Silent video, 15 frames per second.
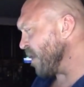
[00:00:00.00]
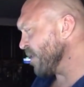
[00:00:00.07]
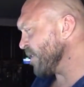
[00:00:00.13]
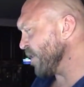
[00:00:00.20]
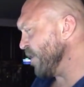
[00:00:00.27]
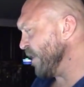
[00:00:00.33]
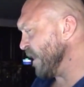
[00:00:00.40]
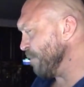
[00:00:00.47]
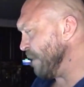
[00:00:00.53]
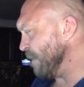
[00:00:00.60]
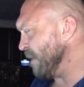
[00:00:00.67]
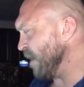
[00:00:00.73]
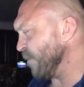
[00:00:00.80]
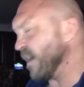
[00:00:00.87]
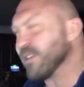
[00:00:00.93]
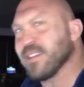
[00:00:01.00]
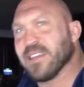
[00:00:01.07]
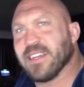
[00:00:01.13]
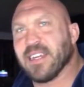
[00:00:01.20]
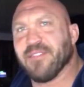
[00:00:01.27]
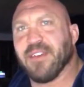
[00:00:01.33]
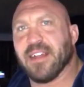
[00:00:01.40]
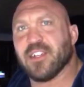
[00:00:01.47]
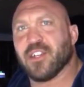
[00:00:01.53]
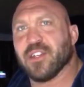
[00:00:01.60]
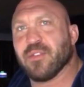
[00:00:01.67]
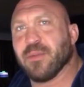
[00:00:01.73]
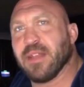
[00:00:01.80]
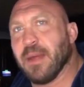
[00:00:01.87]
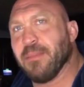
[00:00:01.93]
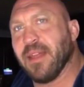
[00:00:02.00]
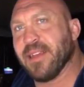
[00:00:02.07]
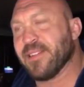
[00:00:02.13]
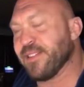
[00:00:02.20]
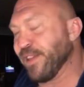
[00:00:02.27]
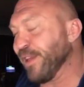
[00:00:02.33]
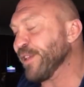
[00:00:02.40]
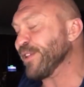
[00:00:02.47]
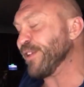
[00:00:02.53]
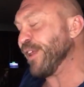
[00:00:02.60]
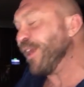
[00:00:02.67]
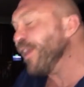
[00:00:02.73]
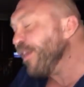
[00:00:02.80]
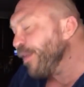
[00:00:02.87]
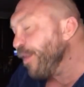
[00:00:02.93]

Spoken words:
So you can meet me at wrestling conventions when I'm like 60.